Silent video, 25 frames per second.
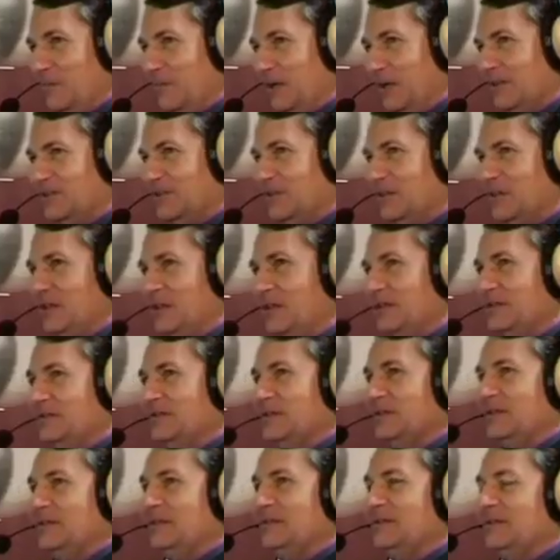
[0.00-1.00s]
excellent
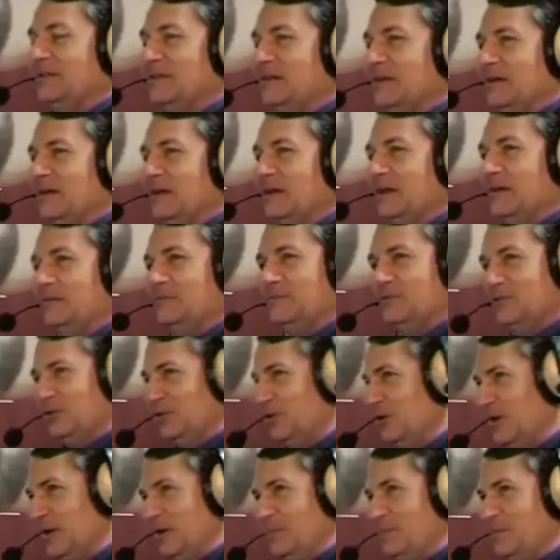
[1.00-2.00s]
and I am so
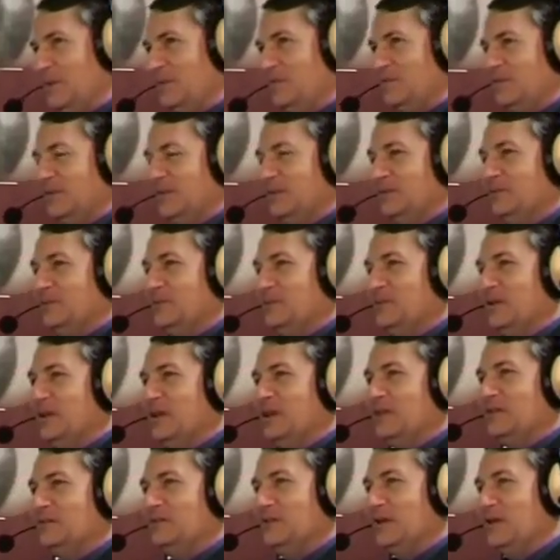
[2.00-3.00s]
happy that we
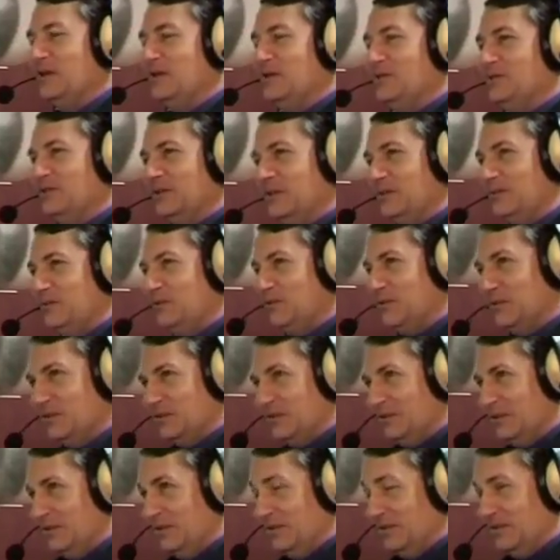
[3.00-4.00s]
are now
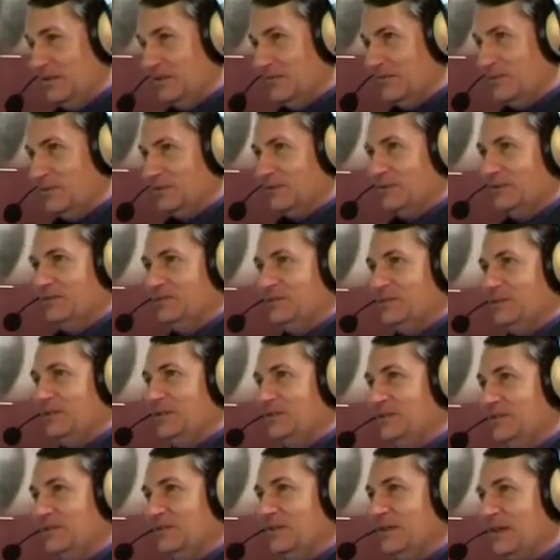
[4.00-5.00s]
recording for the
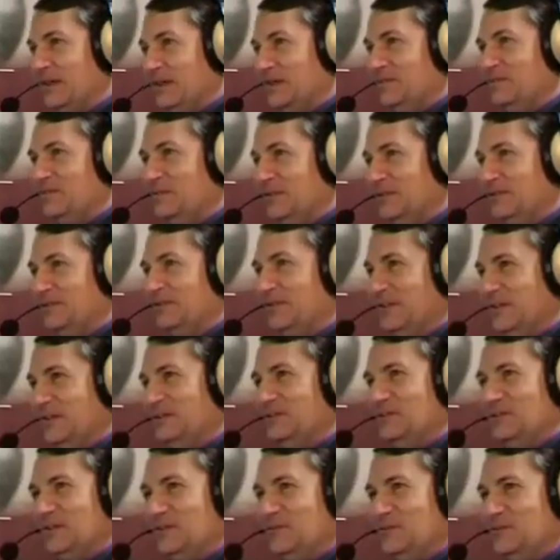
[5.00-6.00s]
first time this
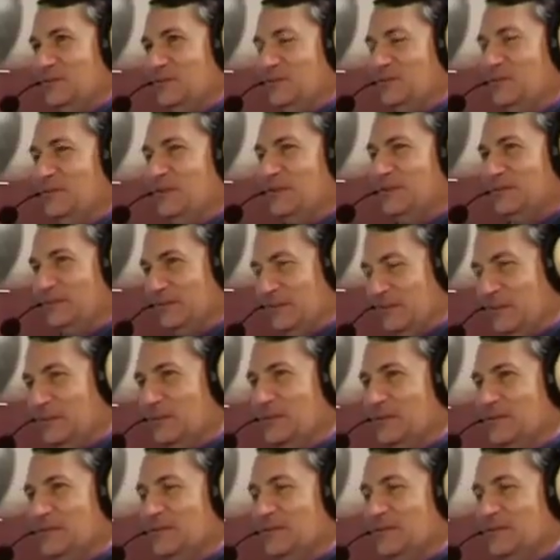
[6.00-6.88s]
interview with you.